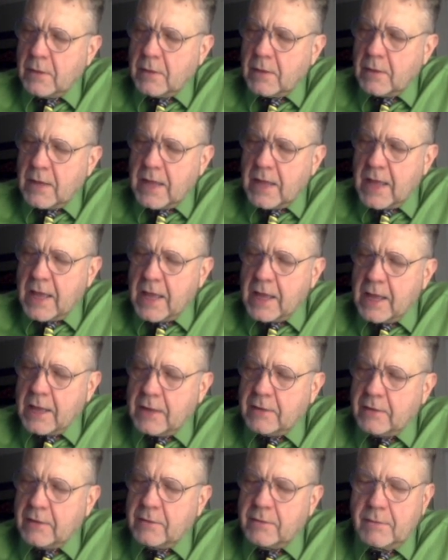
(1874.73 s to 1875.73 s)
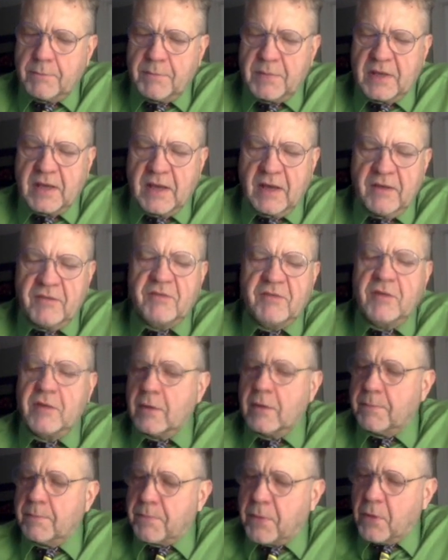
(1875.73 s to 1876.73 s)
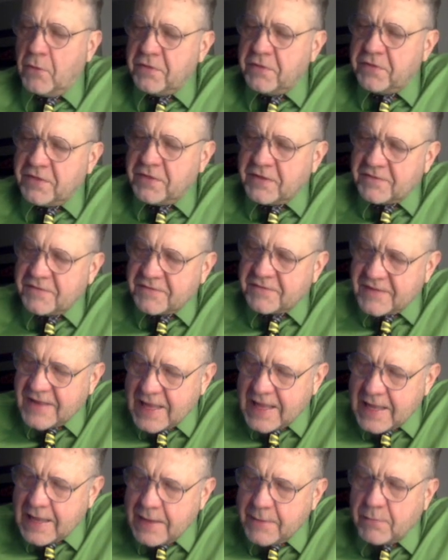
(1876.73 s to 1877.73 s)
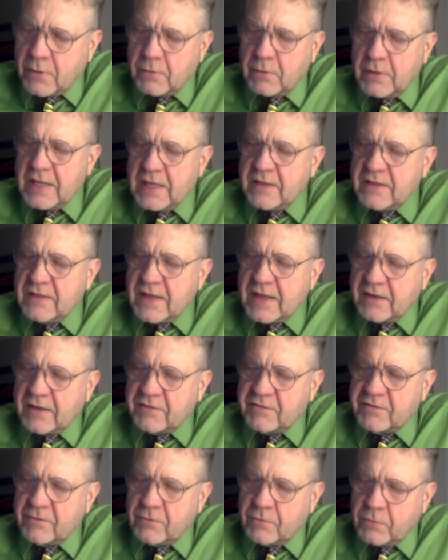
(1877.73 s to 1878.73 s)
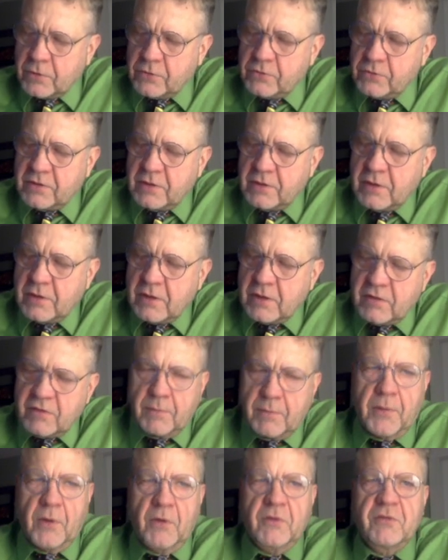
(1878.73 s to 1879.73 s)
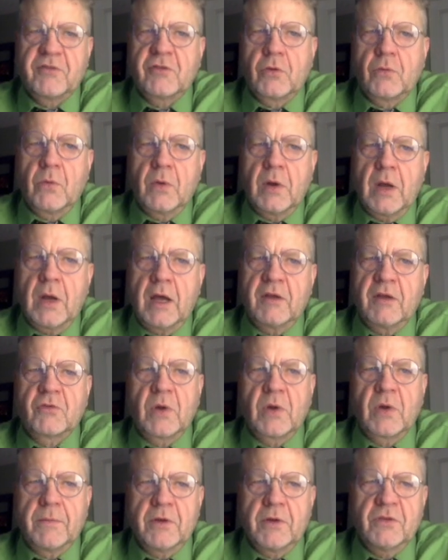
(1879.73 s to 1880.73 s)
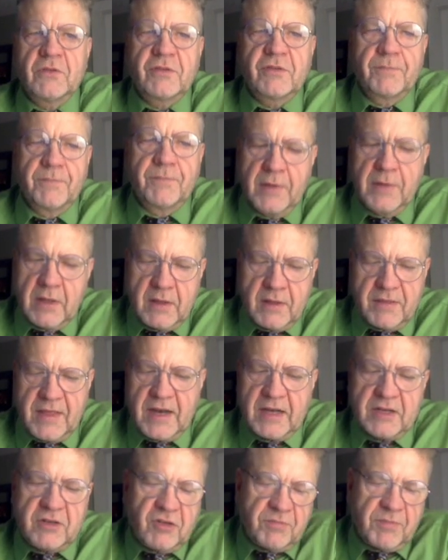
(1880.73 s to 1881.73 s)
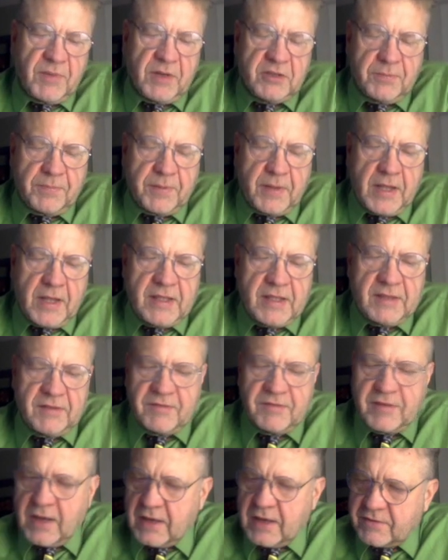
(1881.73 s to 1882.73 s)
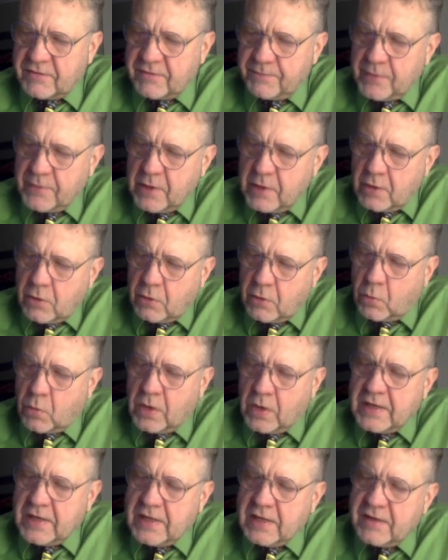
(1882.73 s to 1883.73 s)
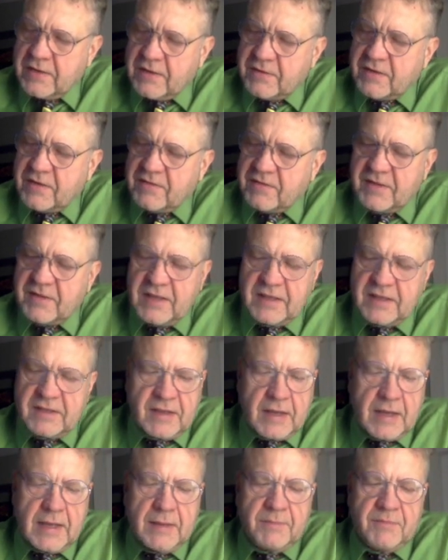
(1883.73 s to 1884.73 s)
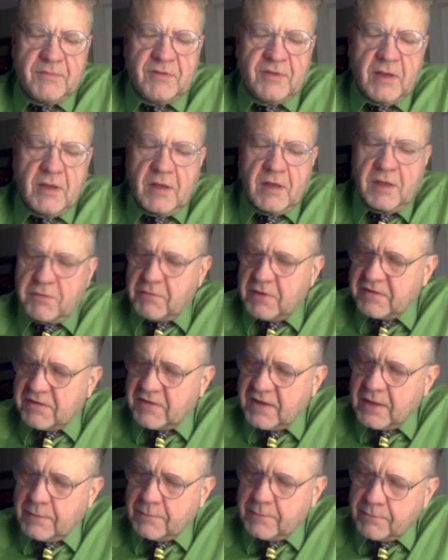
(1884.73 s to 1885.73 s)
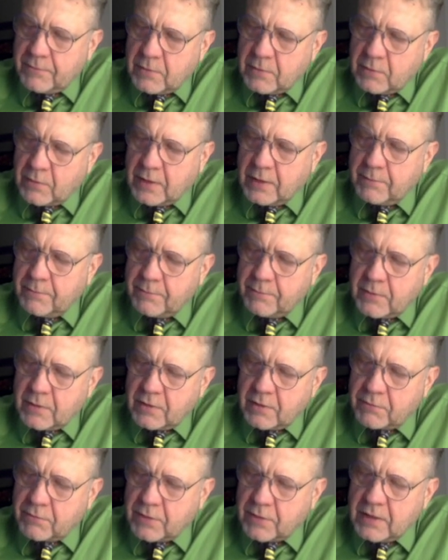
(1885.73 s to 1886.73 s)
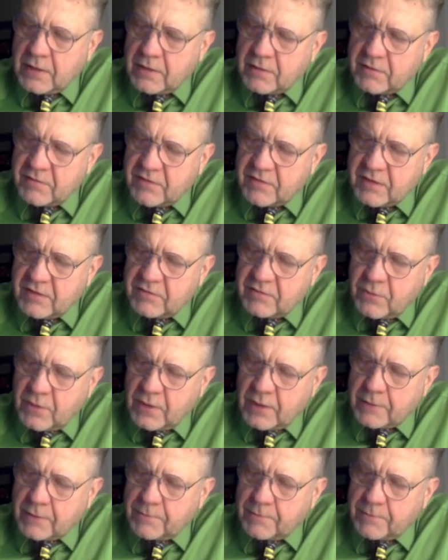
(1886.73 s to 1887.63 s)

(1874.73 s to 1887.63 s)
And because they're both the same index root, they're both square roots, then I just multiply the insides. What is C times 3C? Well, 3C squared.